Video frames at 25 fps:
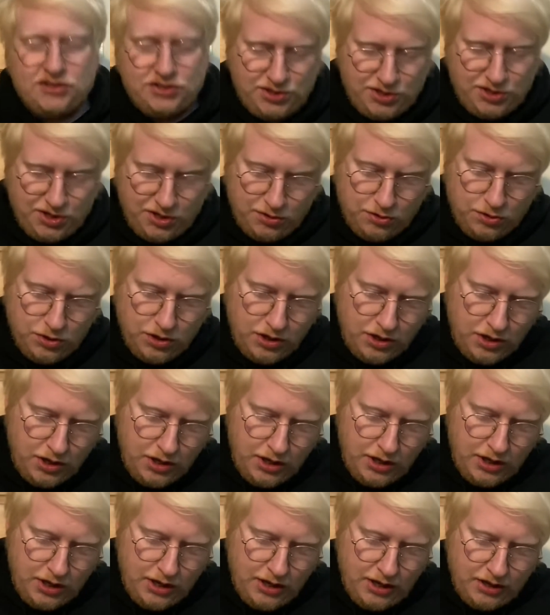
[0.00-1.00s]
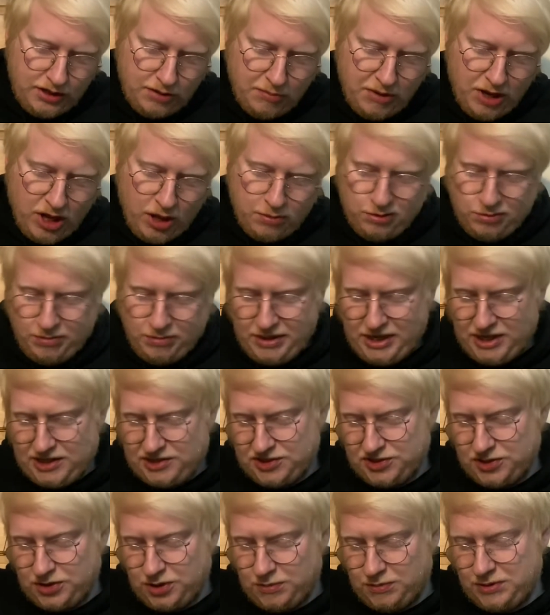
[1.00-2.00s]
to the Marlborough
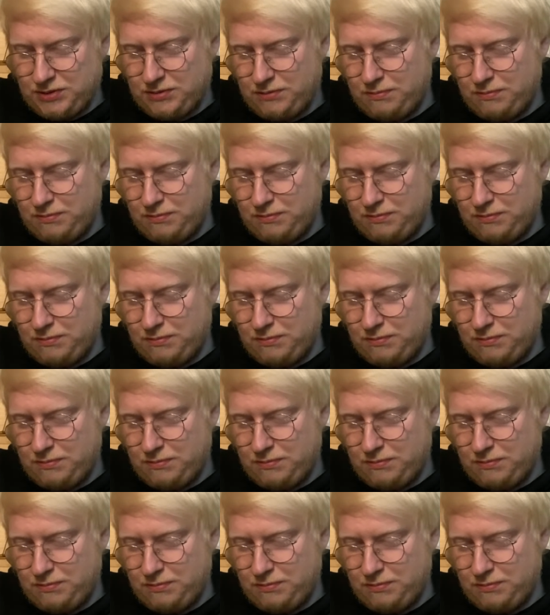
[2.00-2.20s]
Piss Up.